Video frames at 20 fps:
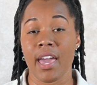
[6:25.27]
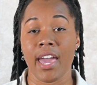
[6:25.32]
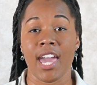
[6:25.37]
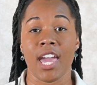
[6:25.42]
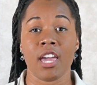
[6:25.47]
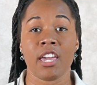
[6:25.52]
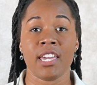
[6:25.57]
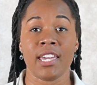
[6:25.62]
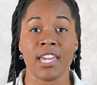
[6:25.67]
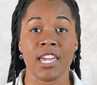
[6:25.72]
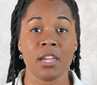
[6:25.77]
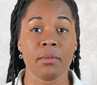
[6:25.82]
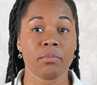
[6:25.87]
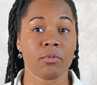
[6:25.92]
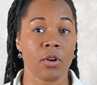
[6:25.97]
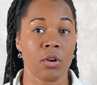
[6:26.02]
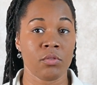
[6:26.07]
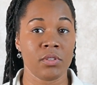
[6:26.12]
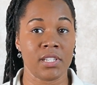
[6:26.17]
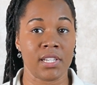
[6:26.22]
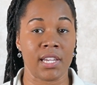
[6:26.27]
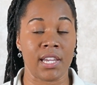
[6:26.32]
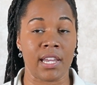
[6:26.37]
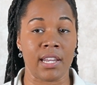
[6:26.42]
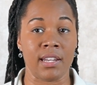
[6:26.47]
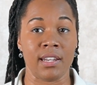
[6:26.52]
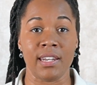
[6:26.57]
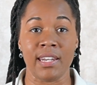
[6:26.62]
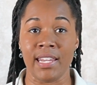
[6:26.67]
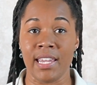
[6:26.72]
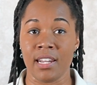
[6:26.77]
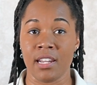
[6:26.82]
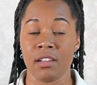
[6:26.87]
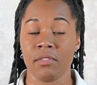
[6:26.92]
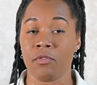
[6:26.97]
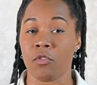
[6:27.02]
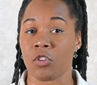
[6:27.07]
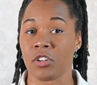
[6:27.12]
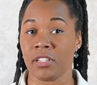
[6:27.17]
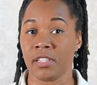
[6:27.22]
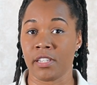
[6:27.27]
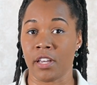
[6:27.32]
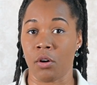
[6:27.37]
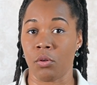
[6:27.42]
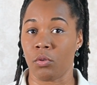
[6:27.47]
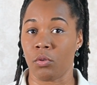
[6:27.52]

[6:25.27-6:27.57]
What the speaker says: a key protein needed for cell